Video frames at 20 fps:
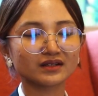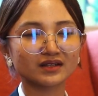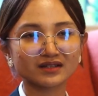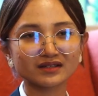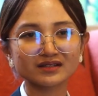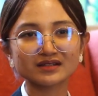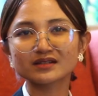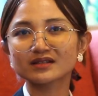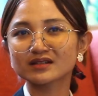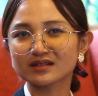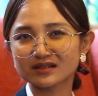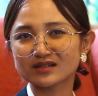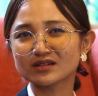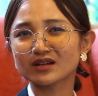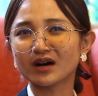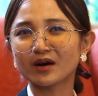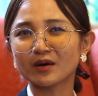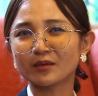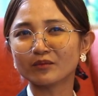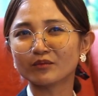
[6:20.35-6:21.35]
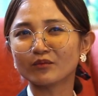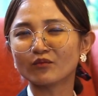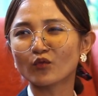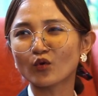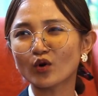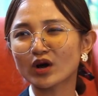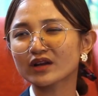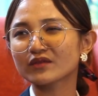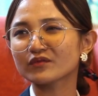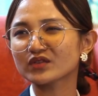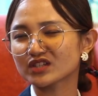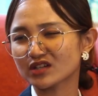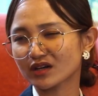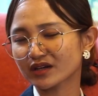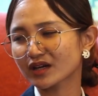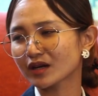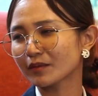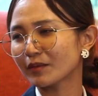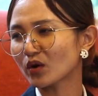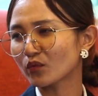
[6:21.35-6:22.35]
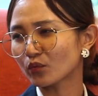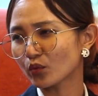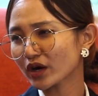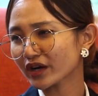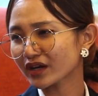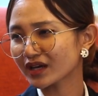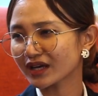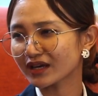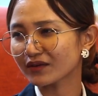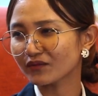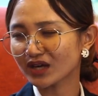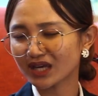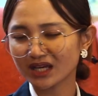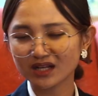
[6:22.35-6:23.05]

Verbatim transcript: because one, we're talking about working, we